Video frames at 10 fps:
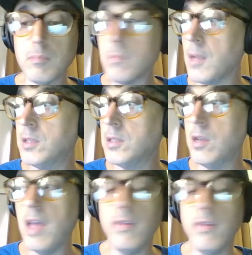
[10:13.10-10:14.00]
so yeah,
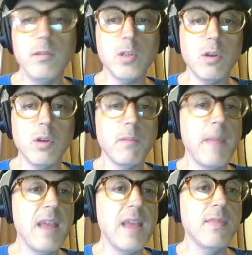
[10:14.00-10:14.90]
those are the
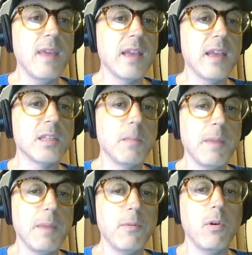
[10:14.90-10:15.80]
main things that
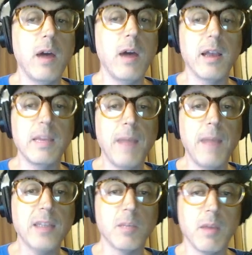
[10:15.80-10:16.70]
people uh, keep asking
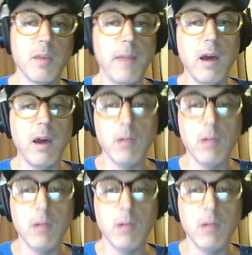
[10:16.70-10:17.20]
me about.